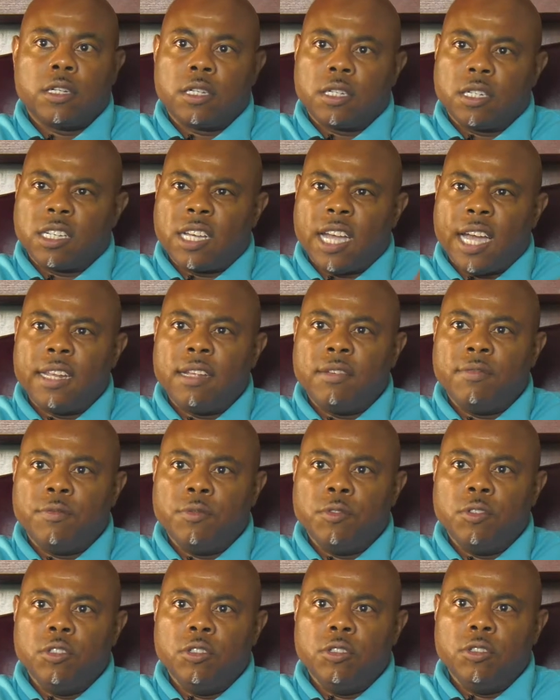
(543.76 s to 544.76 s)
kind
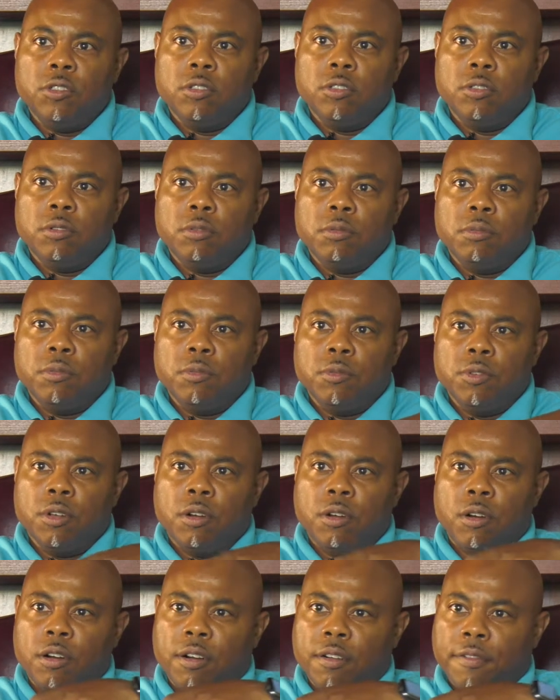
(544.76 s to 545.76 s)

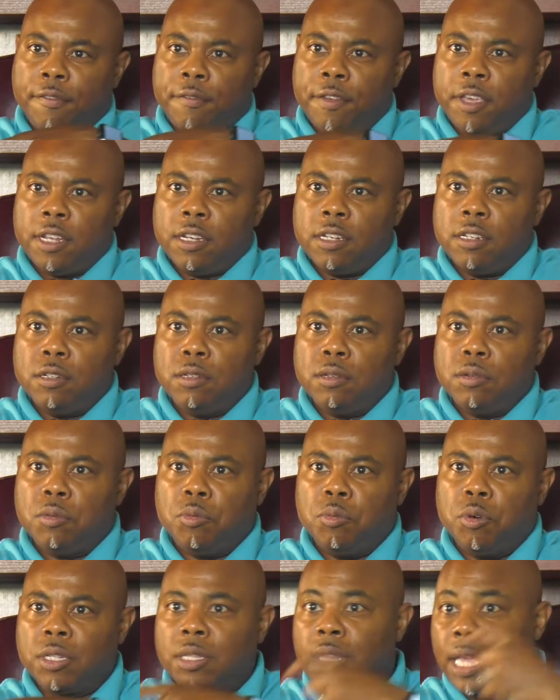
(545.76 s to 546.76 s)
of fit
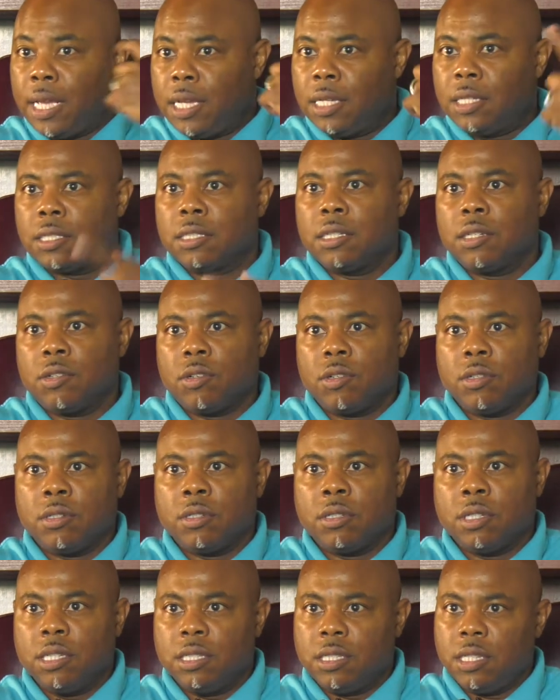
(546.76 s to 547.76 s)
what they consider
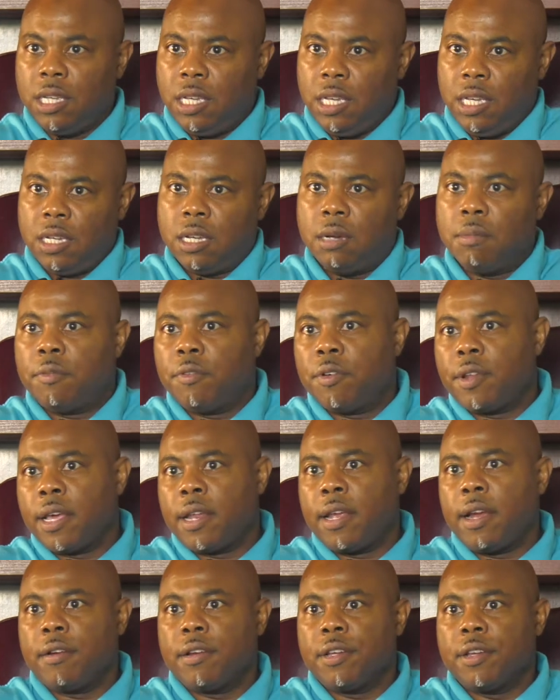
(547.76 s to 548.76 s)
is the income for that
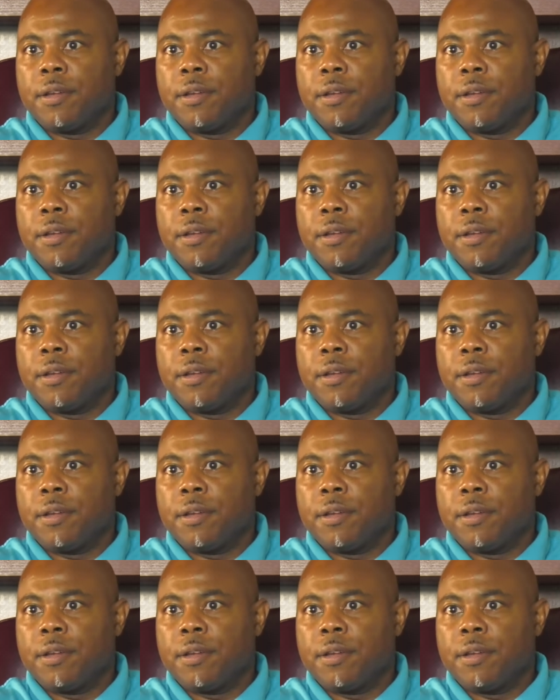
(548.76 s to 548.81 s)
area.